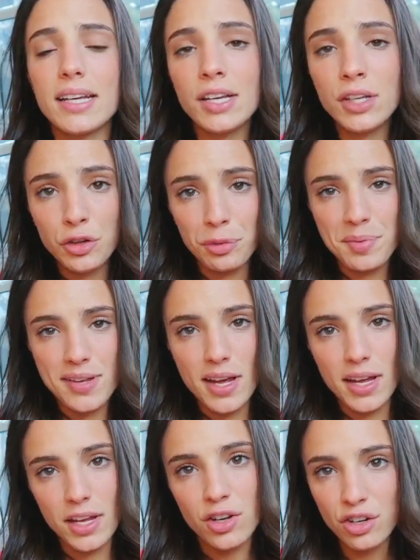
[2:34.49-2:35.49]
in your PA
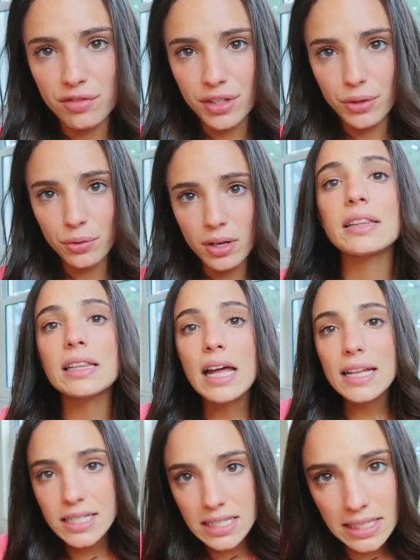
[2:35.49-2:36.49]
interview.
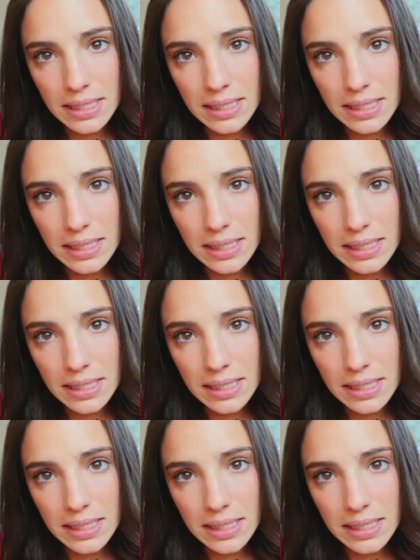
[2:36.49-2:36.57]
Let's